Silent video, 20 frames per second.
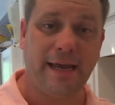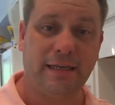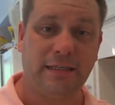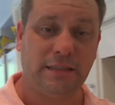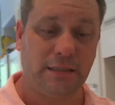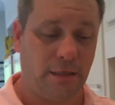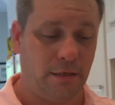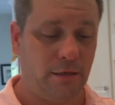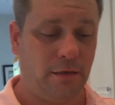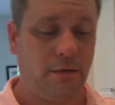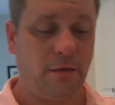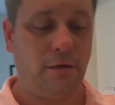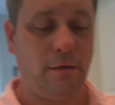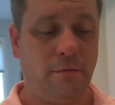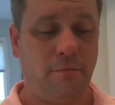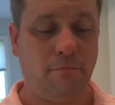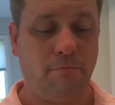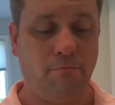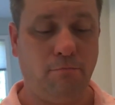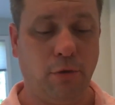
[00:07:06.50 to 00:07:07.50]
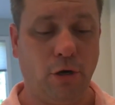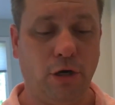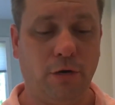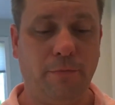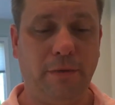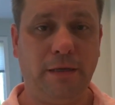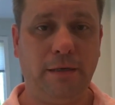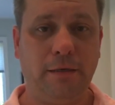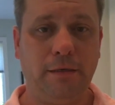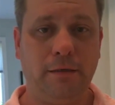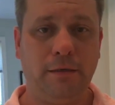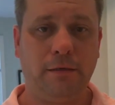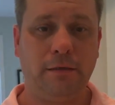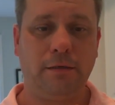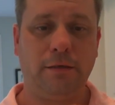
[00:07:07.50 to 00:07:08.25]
ass bourbon